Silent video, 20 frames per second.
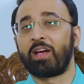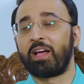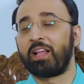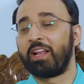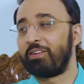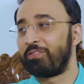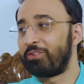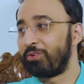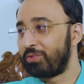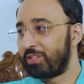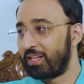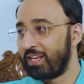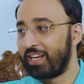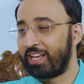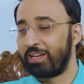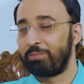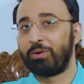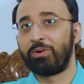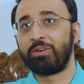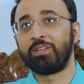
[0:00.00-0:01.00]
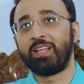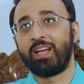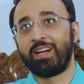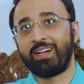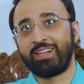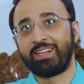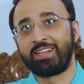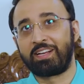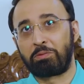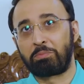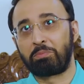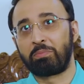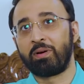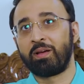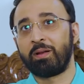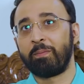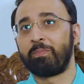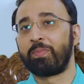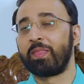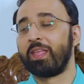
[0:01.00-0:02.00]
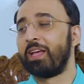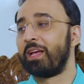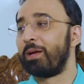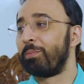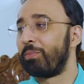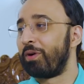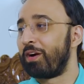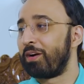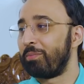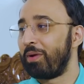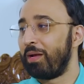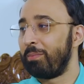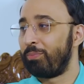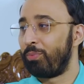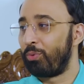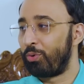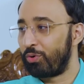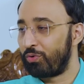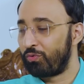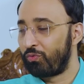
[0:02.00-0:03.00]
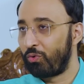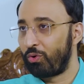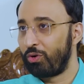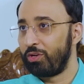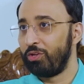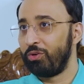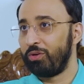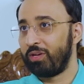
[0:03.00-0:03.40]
I'll have to think about that number. But my portfolio